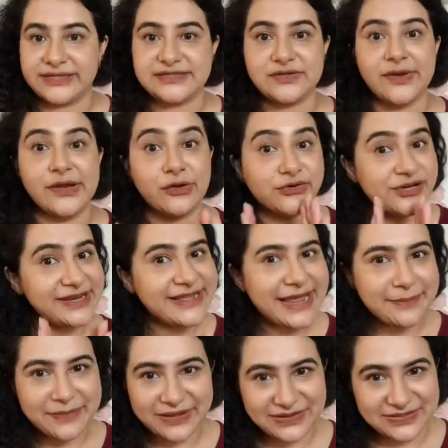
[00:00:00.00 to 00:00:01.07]
So I already
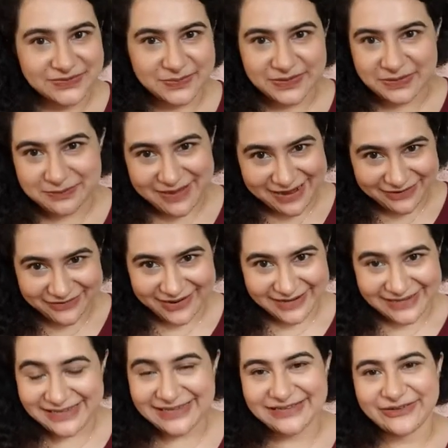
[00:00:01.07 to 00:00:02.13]
had my hospital bag
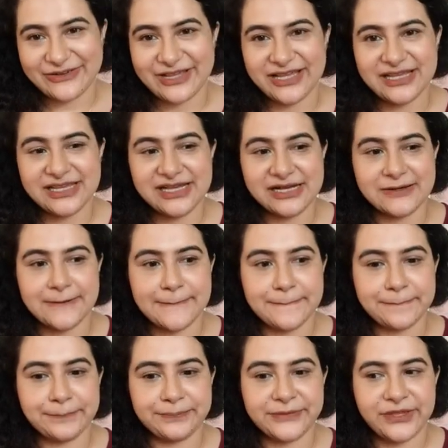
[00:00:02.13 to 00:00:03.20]
ready, okay.
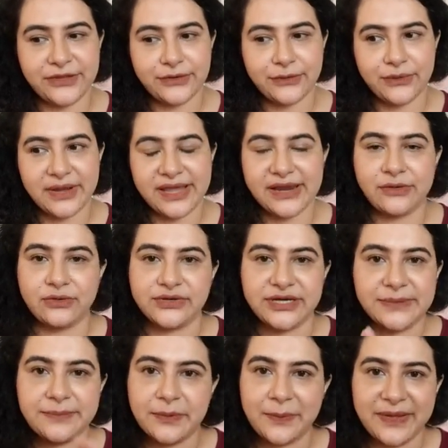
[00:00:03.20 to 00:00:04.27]
I had
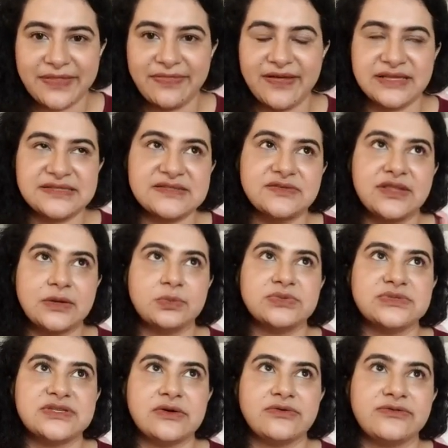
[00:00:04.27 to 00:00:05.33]
already prepared that, so that
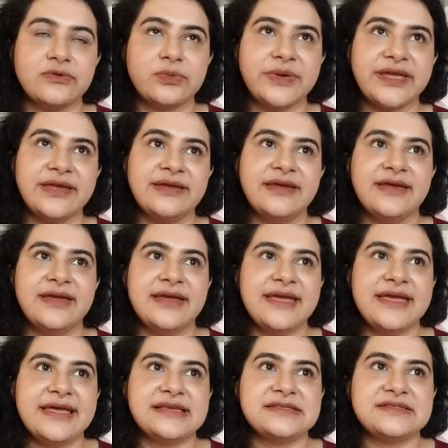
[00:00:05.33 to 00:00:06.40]
was out of the way.
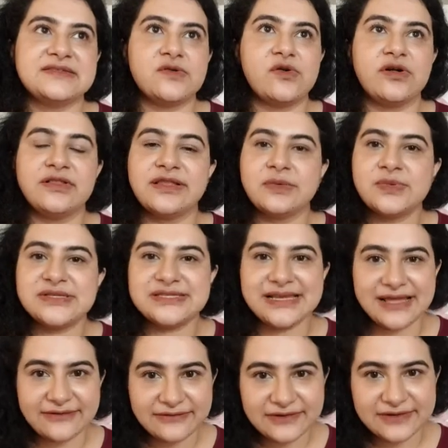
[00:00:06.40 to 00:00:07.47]
So all that was
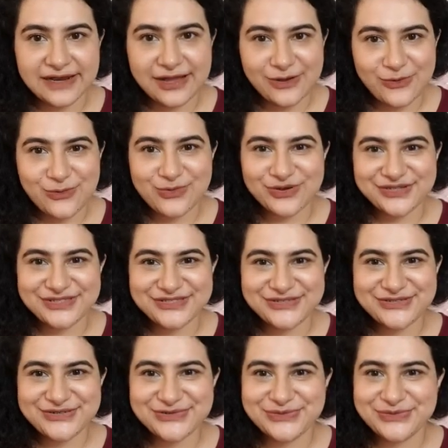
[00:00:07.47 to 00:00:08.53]
left now
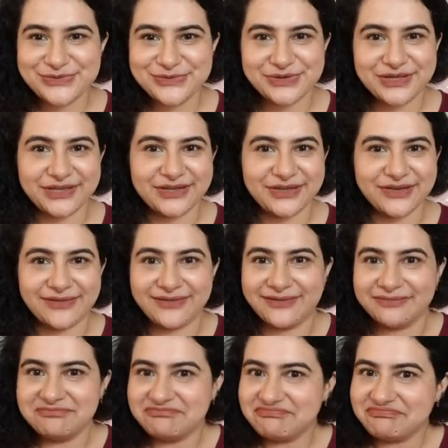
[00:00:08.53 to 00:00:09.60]
was to, you
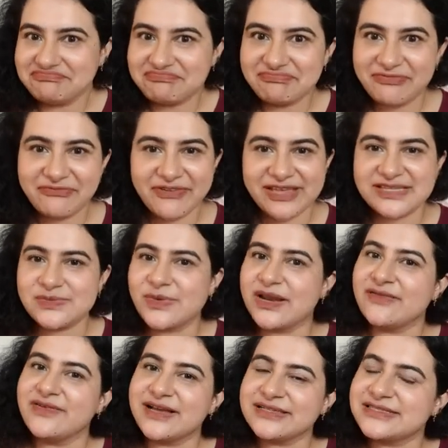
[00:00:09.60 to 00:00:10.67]
know, face
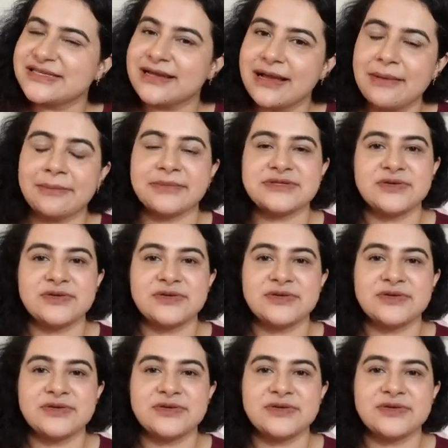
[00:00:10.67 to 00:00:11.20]
whatever has to come.